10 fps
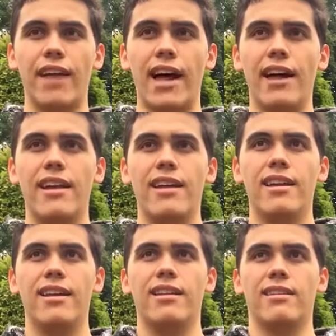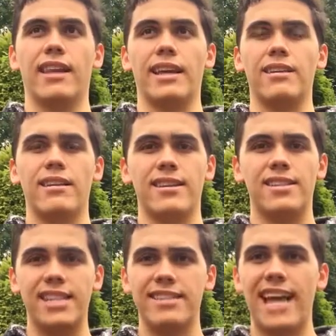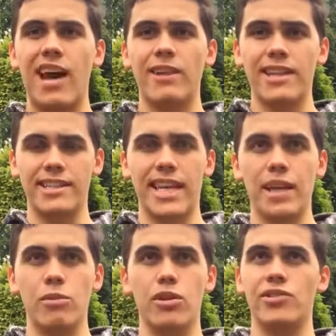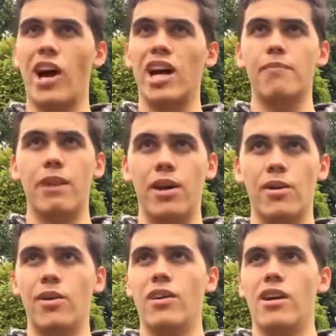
that, like, sit down at a table, talk about